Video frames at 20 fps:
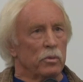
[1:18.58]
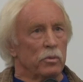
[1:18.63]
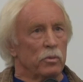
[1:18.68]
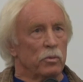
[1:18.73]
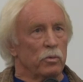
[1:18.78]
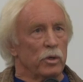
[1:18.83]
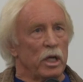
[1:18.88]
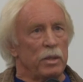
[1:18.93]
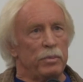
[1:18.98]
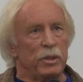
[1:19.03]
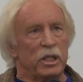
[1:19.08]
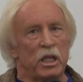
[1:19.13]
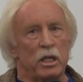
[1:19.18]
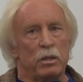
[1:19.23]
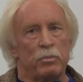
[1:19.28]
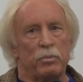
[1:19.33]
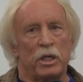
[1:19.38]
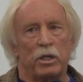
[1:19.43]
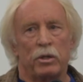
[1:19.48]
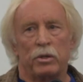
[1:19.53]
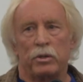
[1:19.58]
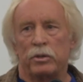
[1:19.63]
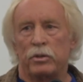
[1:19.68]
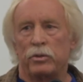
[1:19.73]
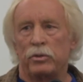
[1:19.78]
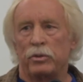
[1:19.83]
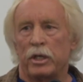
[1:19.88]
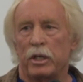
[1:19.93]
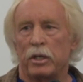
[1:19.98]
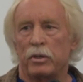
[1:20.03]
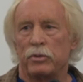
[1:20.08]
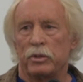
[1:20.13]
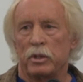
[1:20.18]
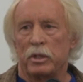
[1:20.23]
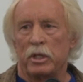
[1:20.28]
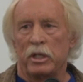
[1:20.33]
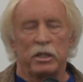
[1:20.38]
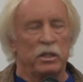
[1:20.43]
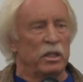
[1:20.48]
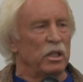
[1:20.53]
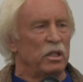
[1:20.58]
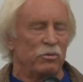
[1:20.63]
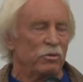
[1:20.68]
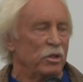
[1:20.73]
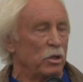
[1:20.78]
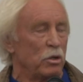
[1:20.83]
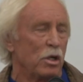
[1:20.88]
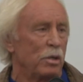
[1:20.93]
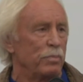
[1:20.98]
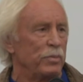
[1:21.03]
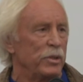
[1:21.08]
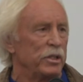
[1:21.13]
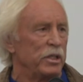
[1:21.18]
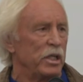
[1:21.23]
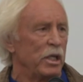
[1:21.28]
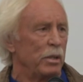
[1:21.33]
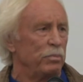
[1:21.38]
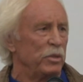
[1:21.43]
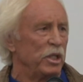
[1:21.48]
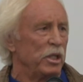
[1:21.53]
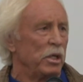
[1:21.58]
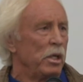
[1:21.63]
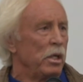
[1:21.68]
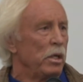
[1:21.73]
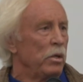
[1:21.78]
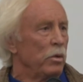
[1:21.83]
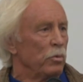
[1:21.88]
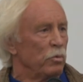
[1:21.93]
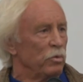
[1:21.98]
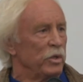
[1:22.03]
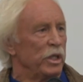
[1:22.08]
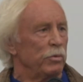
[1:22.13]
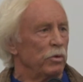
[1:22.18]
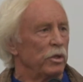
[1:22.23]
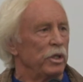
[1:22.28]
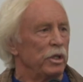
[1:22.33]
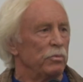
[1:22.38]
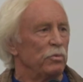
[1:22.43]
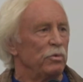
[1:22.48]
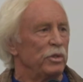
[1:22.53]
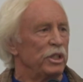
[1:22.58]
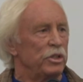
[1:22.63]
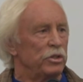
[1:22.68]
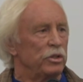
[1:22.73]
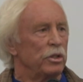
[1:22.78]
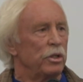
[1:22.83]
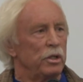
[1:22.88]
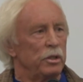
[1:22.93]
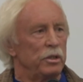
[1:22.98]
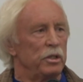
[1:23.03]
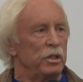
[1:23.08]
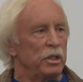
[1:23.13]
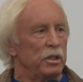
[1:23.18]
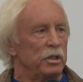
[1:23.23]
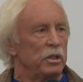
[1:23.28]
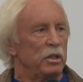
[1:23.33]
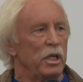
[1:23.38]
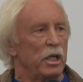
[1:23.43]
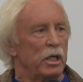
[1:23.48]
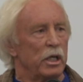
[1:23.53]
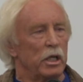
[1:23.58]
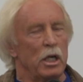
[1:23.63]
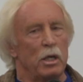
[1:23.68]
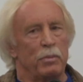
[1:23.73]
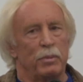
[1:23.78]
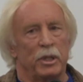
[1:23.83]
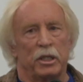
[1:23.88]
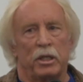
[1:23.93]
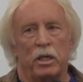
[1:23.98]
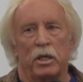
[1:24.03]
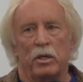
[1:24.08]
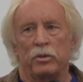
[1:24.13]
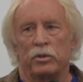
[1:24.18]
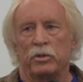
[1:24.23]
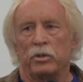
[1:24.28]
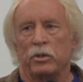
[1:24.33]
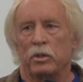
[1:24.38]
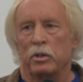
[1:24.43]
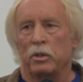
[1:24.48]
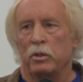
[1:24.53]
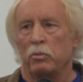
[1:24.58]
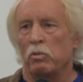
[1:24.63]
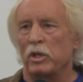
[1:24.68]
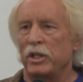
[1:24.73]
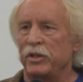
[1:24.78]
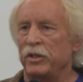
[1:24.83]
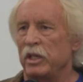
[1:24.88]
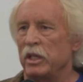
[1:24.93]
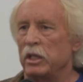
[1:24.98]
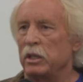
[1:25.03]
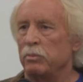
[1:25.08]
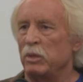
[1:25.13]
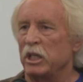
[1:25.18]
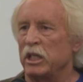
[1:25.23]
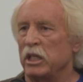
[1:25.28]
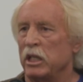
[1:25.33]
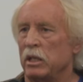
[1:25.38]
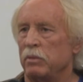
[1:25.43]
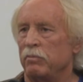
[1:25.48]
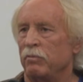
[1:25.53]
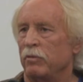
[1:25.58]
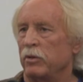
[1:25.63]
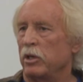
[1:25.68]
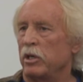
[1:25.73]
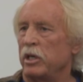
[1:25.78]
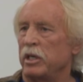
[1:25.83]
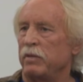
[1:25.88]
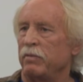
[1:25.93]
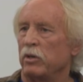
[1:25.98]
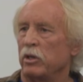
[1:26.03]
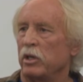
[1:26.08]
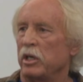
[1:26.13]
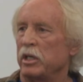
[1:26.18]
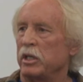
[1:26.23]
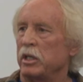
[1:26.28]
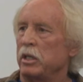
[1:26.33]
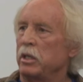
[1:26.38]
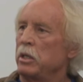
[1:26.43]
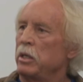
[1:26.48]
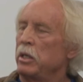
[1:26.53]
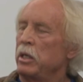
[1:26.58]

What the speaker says: when I became mayor in 2008, and I don't want to harp on that, but we started the economic downturn, and one thing became very, very